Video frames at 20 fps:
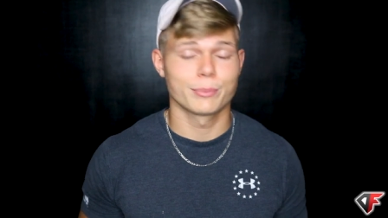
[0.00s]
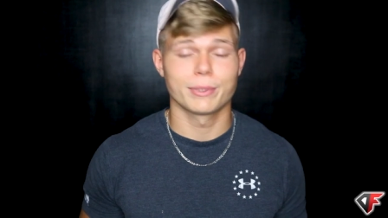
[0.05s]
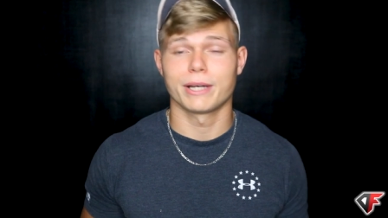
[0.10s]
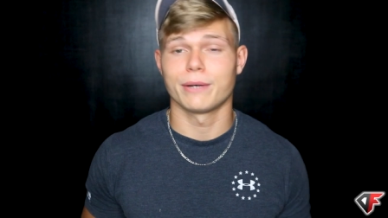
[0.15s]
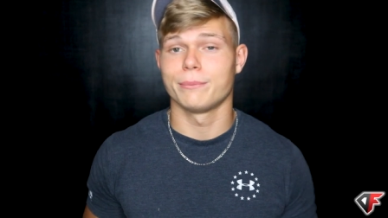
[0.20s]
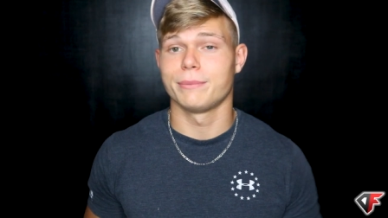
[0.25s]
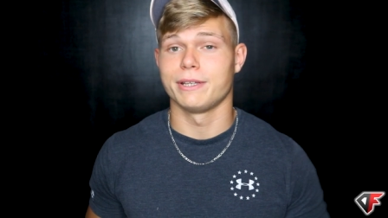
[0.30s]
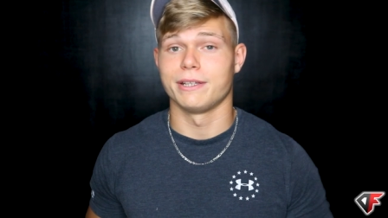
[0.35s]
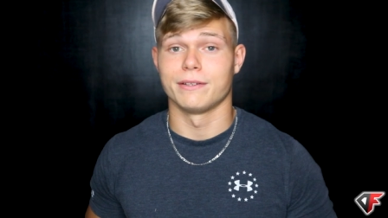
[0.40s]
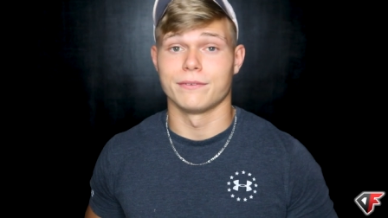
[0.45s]

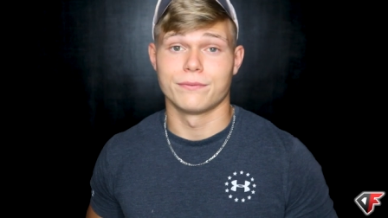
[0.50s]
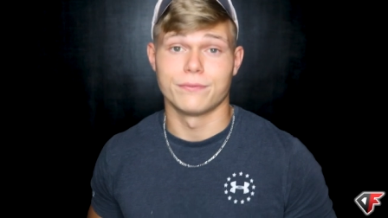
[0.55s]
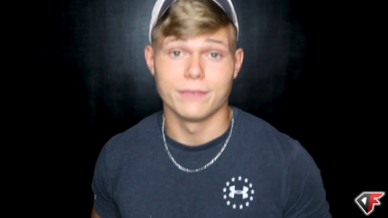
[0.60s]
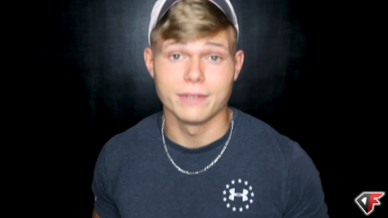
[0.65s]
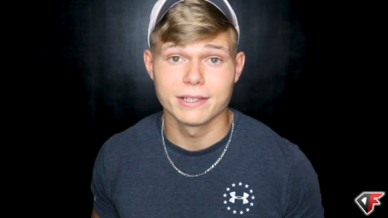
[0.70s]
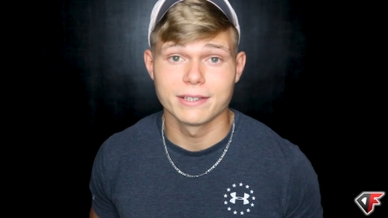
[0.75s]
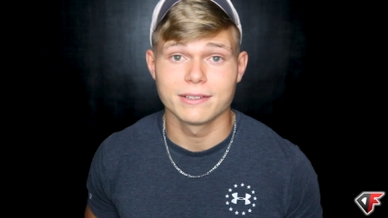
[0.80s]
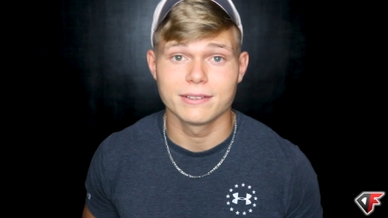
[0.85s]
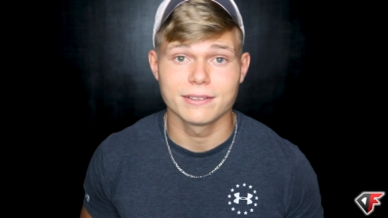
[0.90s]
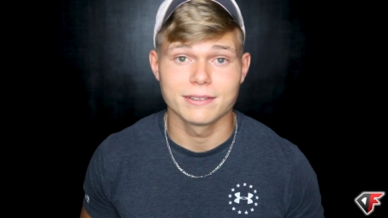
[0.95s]
about being
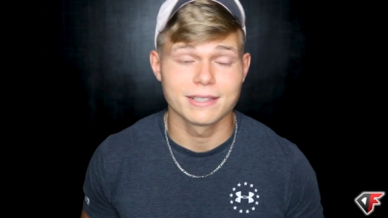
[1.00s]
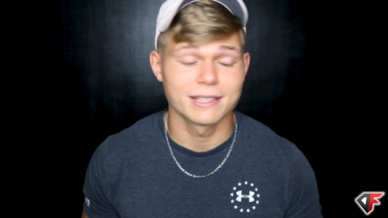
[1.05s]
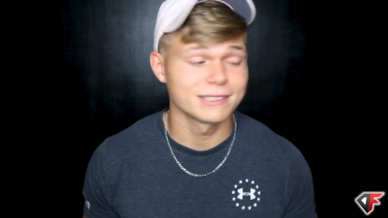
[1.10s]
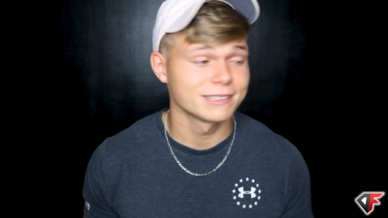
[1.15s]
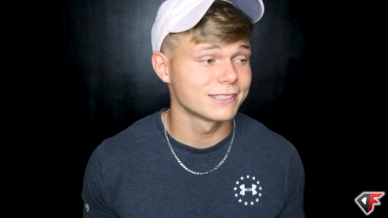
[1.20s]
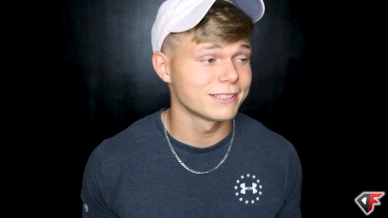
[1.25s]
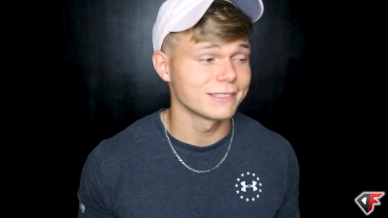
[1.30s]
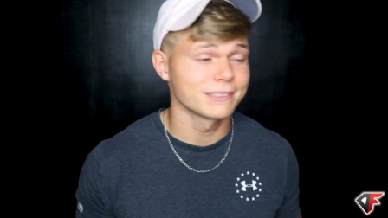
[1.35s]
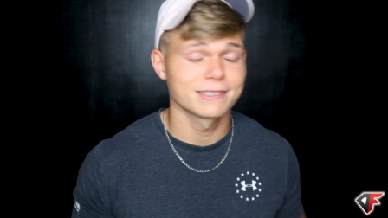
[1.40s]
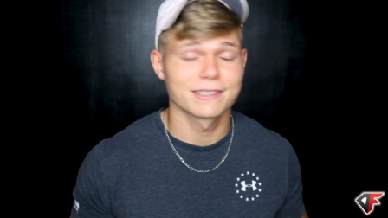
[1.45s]
fit,
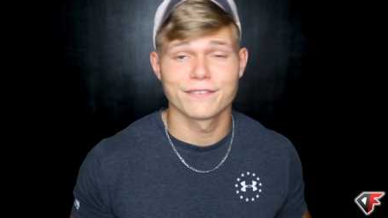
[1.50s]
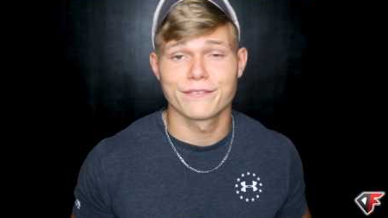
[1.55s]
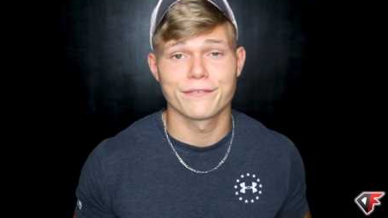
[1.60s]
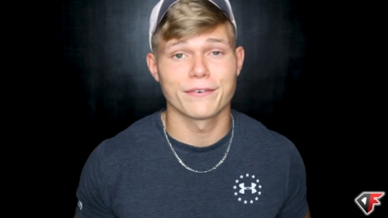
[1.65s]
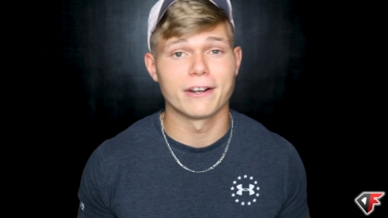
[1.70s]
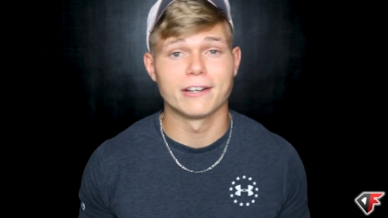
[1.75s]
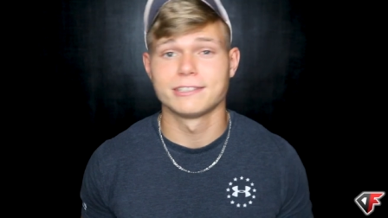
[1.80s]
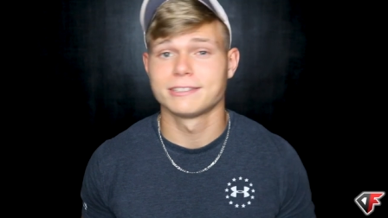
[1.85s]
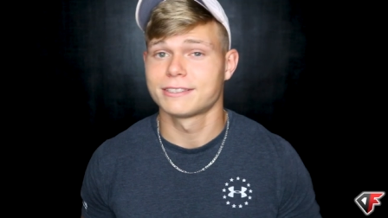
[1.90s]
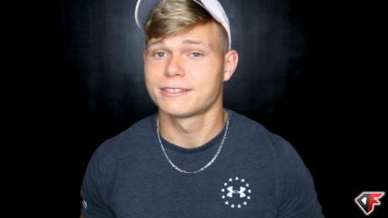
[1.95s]
that's just the
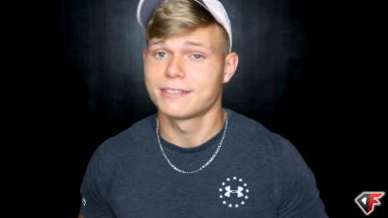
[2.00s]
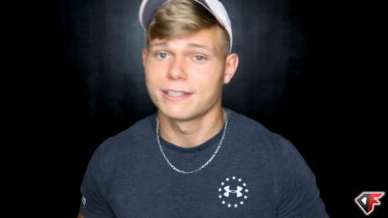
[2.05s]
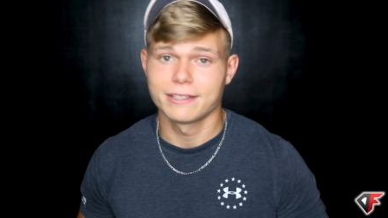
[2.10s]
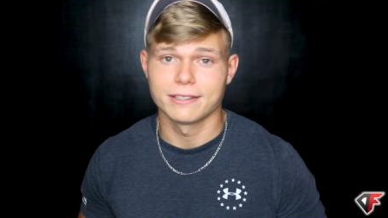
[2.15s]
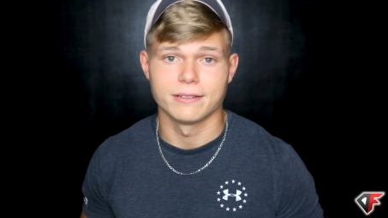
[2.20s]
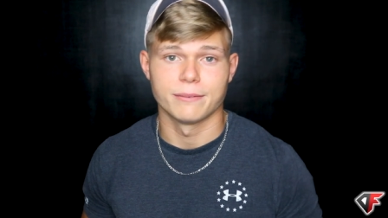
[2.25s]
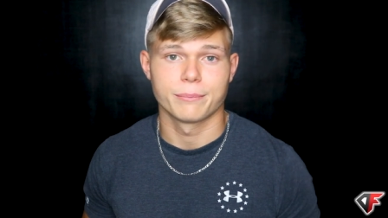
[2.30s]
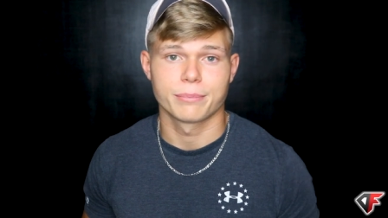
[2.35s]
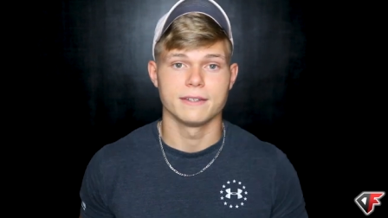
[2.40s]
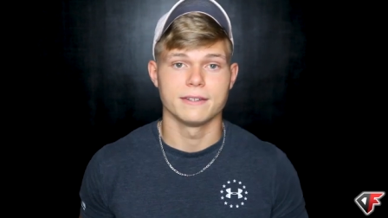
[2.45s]
first
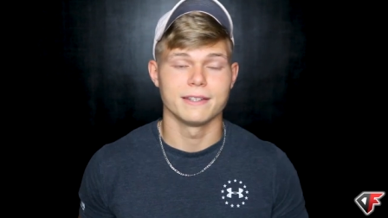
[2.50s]
step.